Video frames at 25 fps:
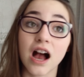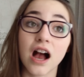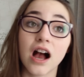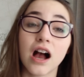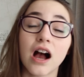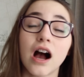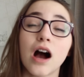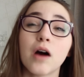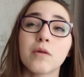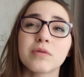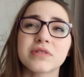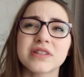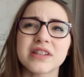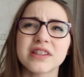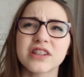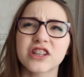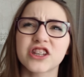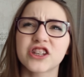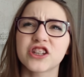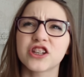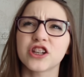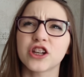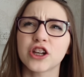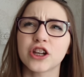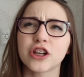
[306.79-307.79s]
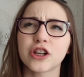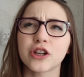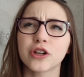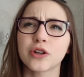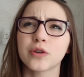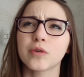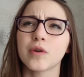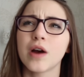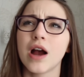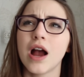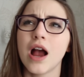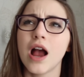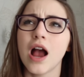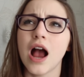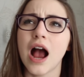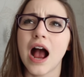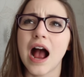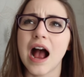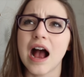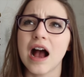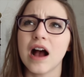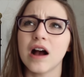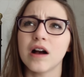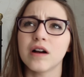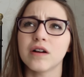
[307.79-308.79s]
I was in the queue
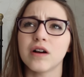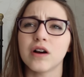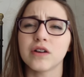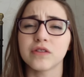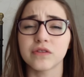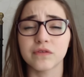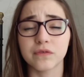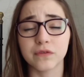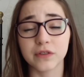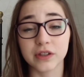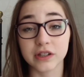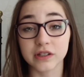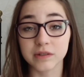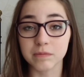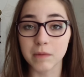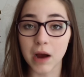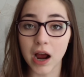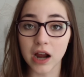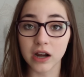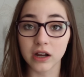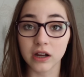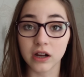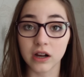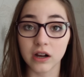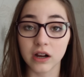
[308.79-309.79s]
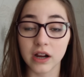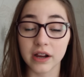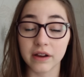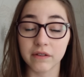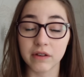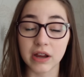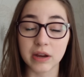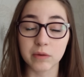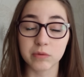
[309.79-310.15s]
for the Smiler.